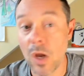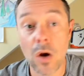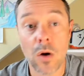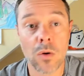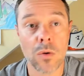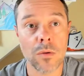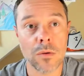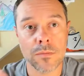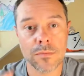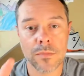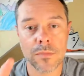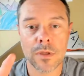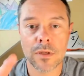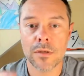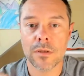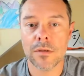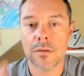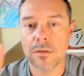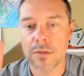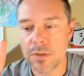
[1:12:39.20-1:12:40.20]
Oh,
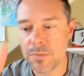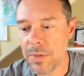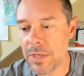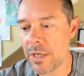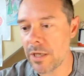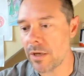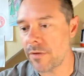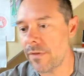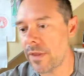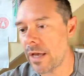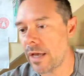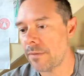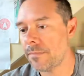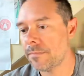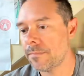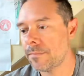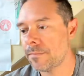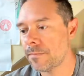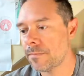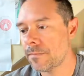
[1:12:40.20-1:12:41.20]
speaking of
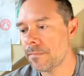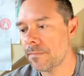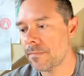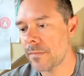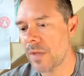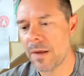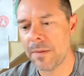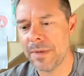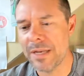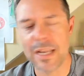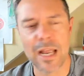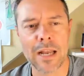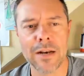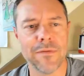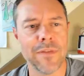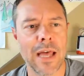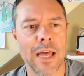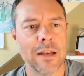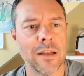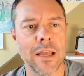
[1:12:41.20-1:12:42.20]
that, I mean,
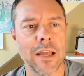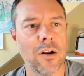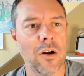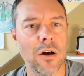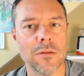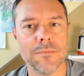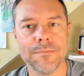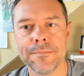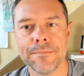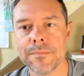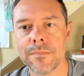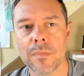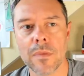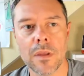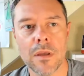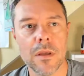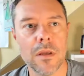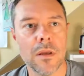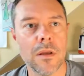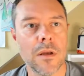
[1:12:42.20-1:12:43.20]
not of that at all.
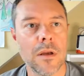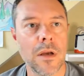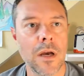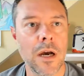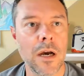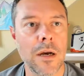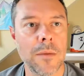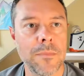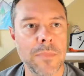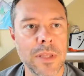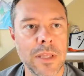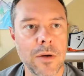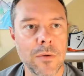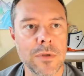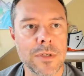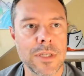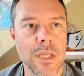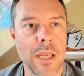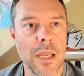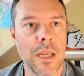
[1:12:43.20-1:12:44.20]
But there
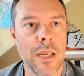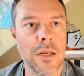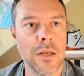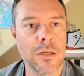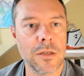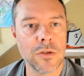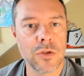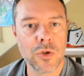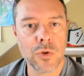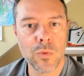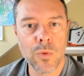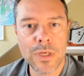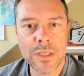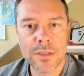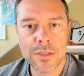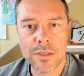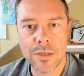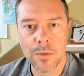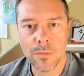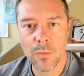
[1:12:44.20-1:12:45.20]
was a
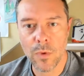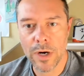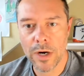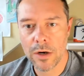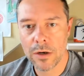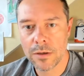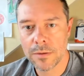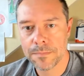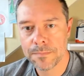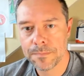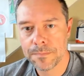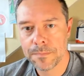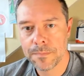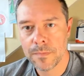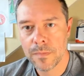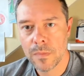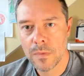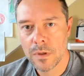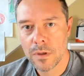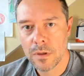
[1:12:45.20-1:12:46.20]
tweet somewhere,
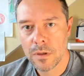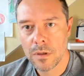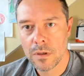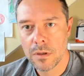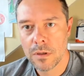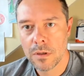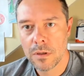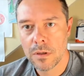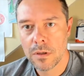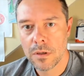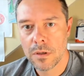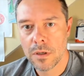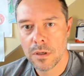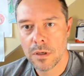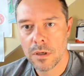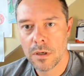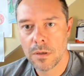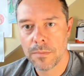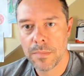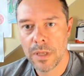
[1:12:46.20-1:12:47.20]

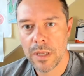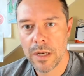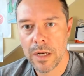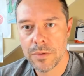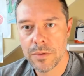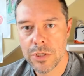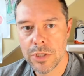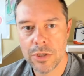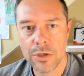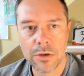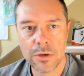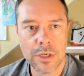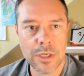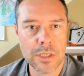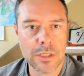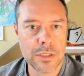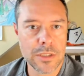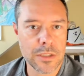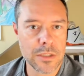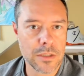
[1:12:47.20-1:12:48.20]
and I was
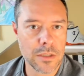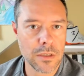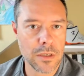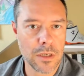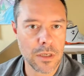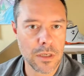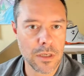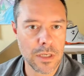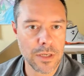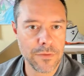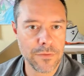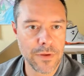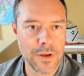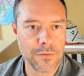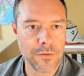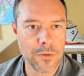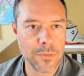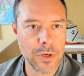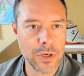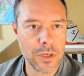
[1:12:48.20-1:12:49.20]
curious if
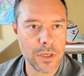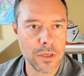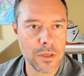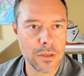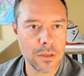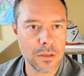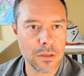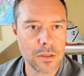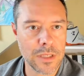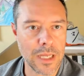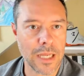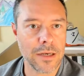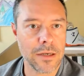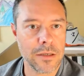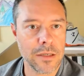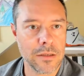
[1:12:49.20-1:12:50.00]
everybody did